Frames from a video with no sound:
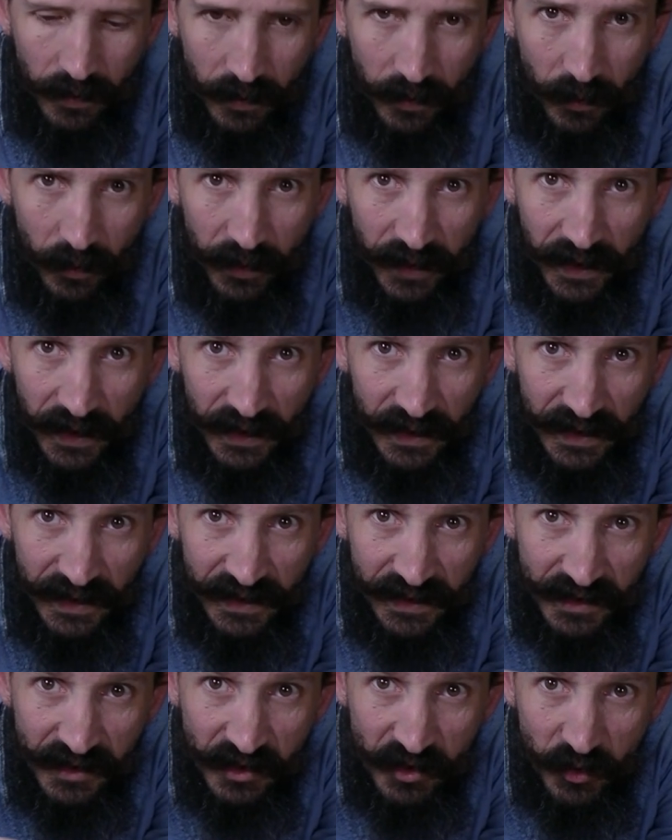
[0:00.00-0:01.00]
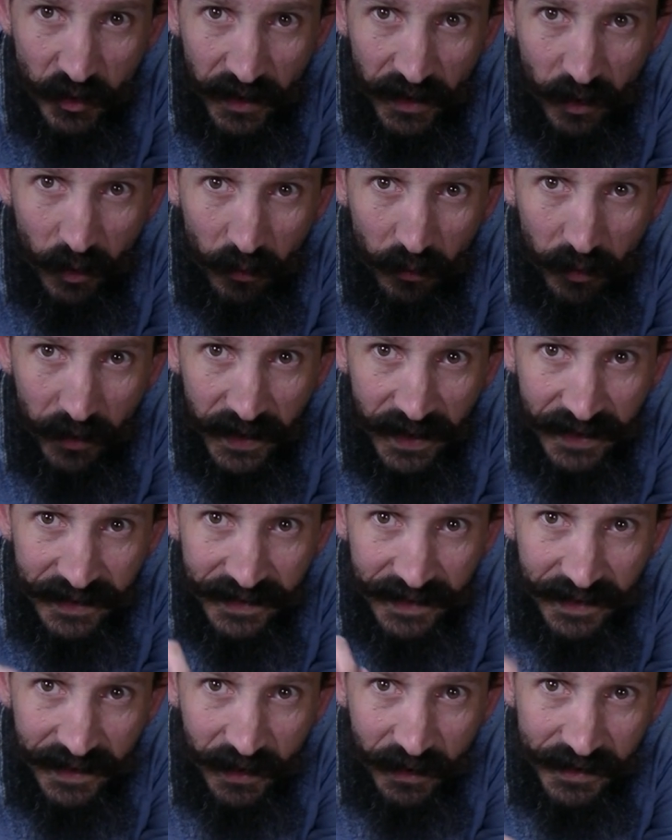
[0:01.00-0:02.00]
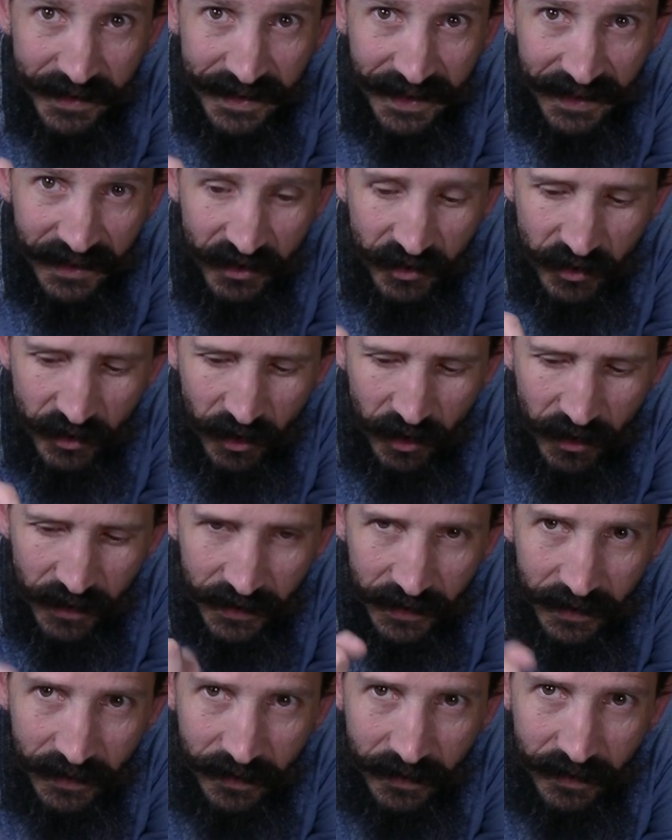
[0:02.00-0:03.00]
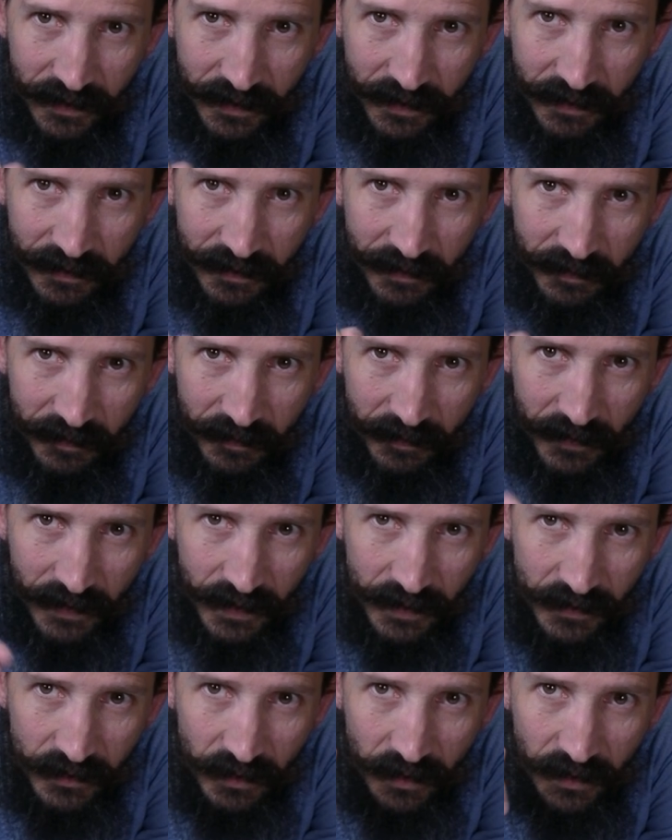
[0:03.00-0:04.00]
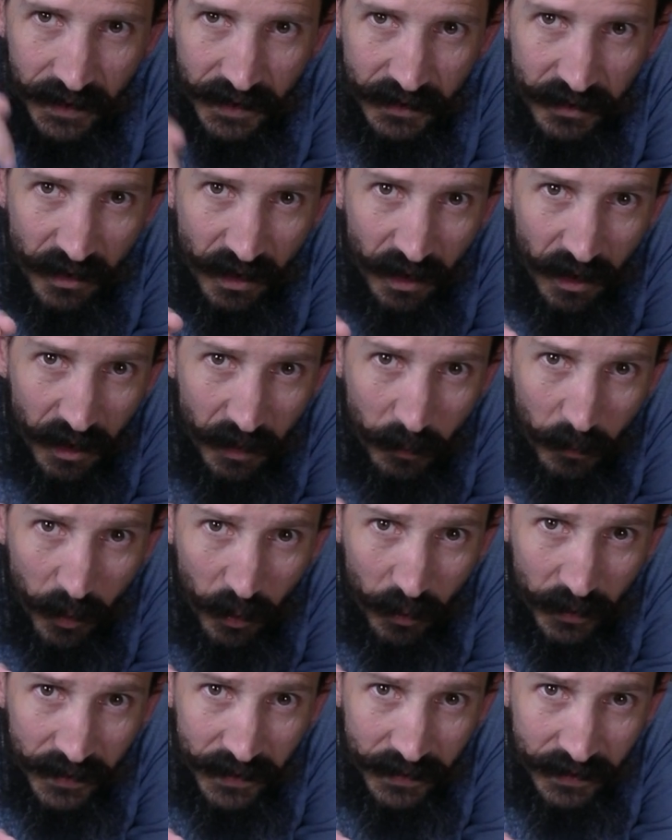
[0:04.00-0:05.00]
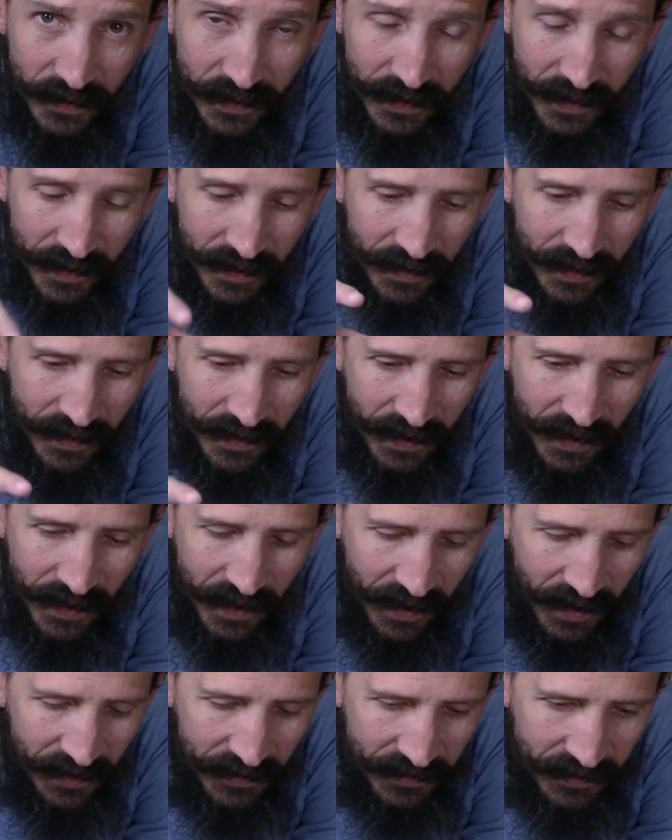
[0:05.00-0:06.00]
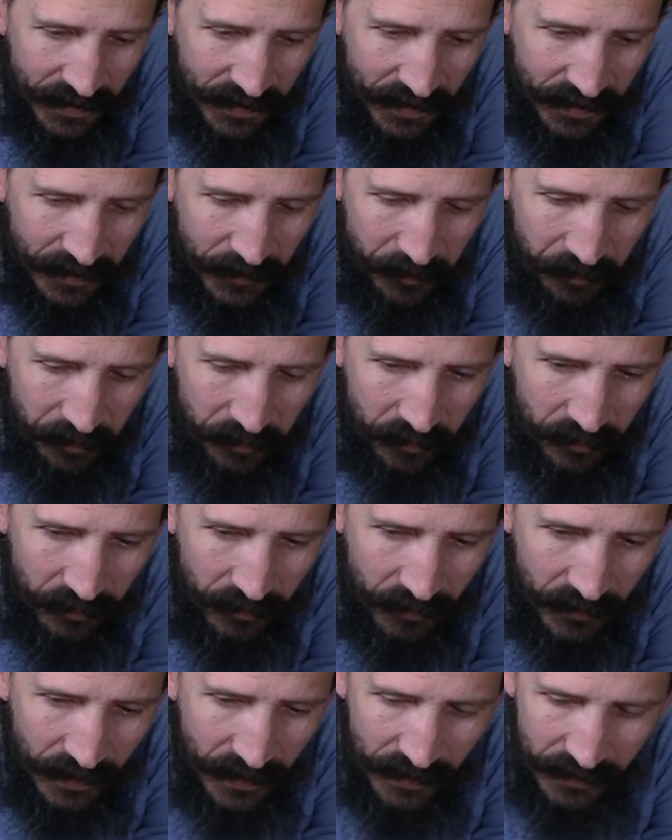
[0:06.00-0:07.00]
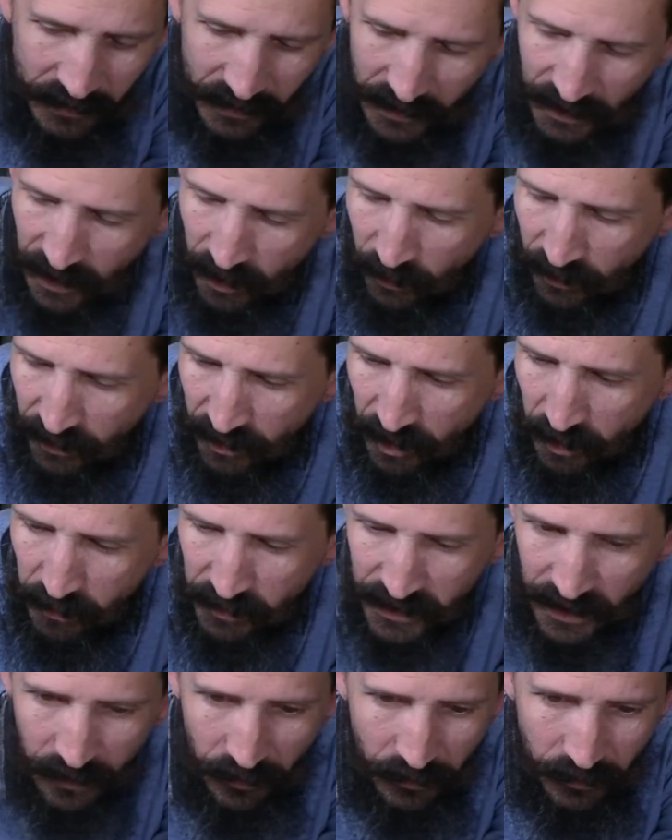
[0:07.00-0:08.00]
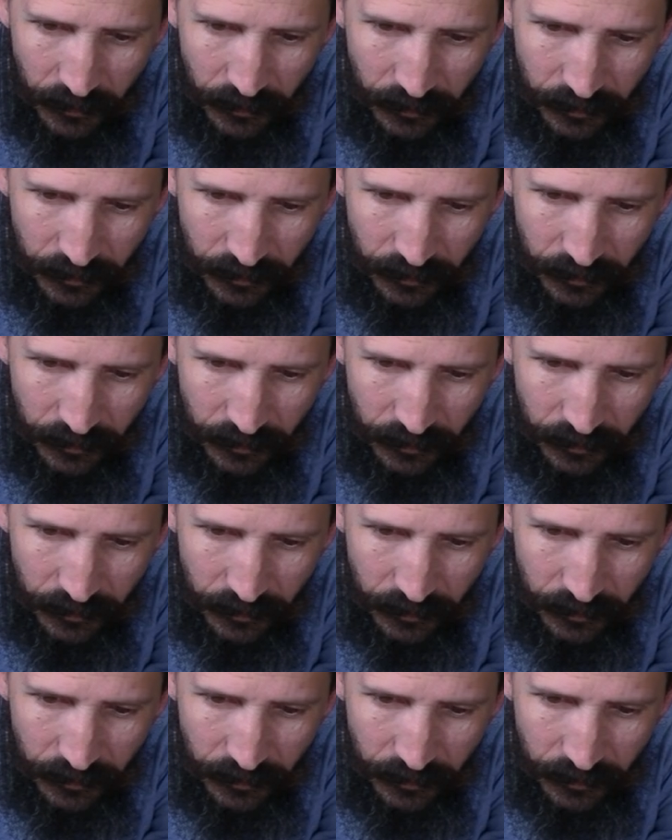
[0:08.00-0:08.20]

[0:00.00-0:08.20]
Okay, I let this dry overnight, and now it's like solid. So let's unmold it and see how it comes out.